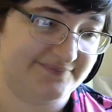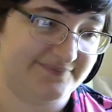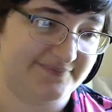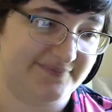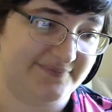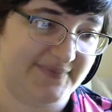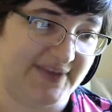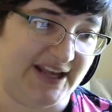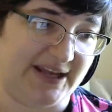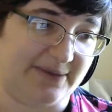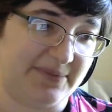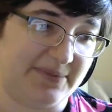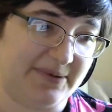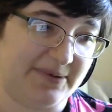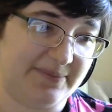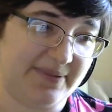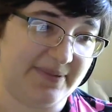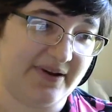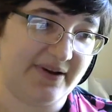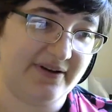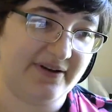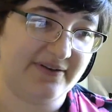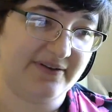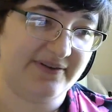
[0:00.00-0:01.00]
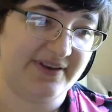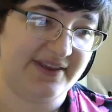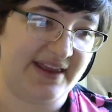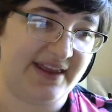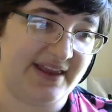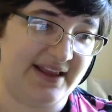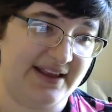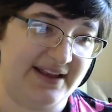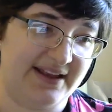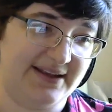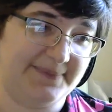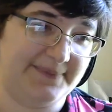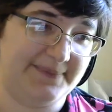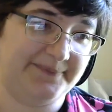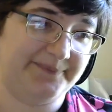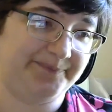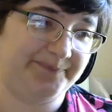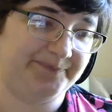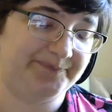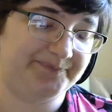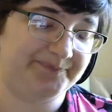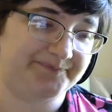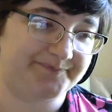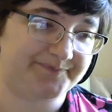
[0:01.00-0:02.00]
Yeah, but Harvavellen
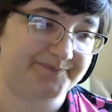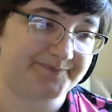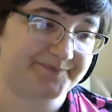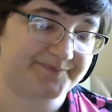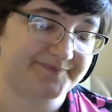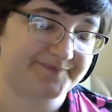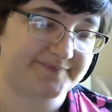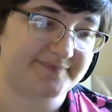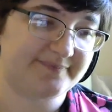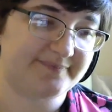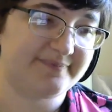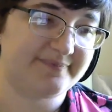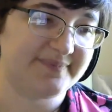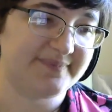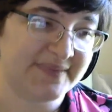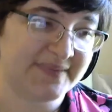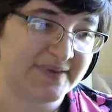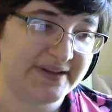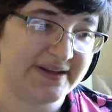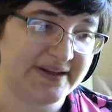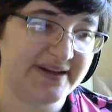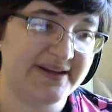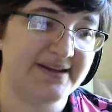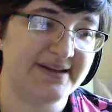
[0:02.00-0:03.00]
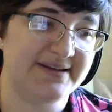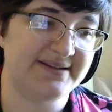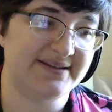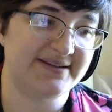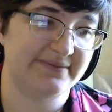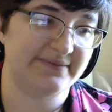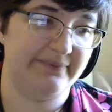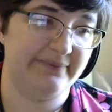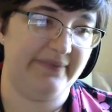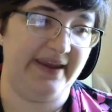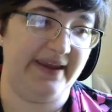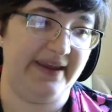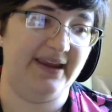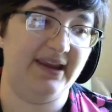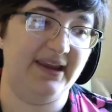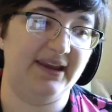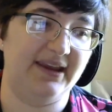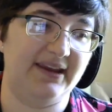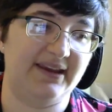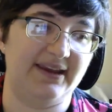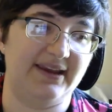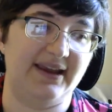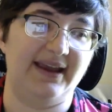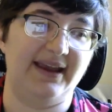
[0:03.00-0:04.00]
does make
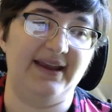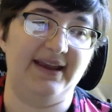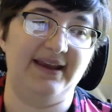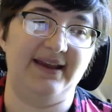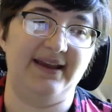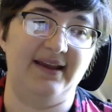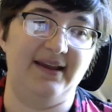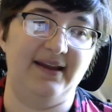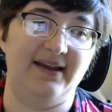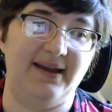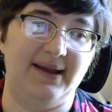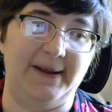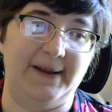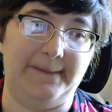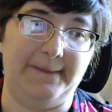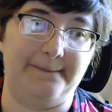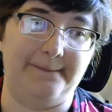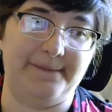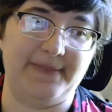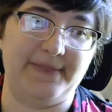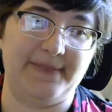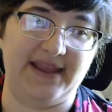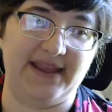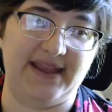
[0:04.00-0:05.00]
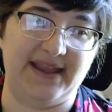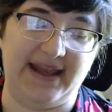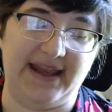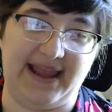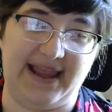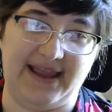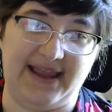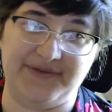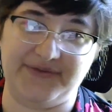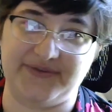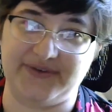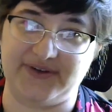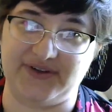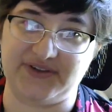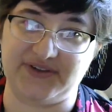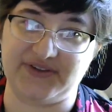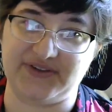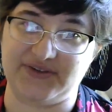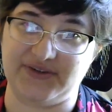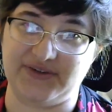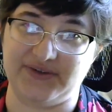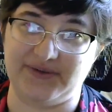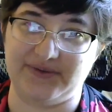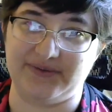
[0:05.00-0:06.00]
an effort
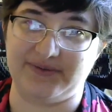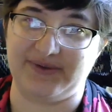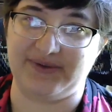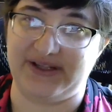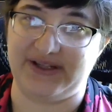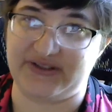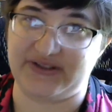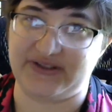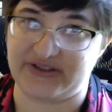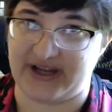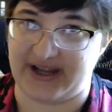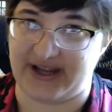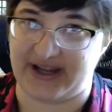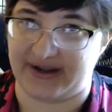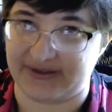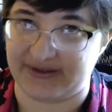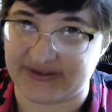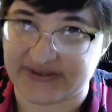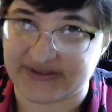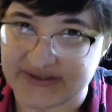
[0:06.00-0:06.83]
to reach out